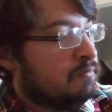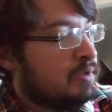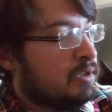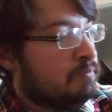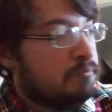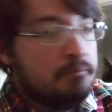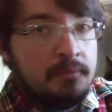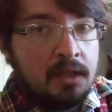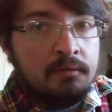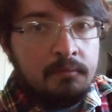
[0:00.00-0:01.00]
And
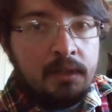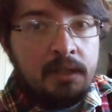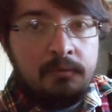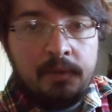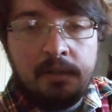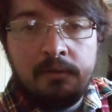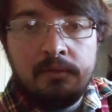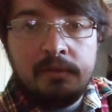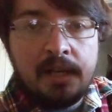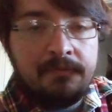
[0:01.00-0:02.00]
yeah, we will
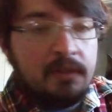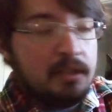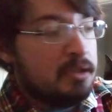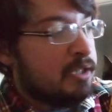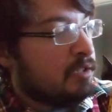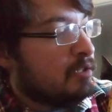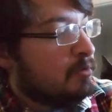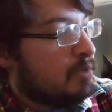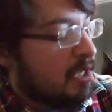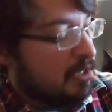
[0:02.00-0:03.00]
definitely
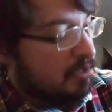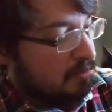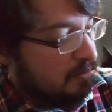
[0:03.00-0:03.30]
do that.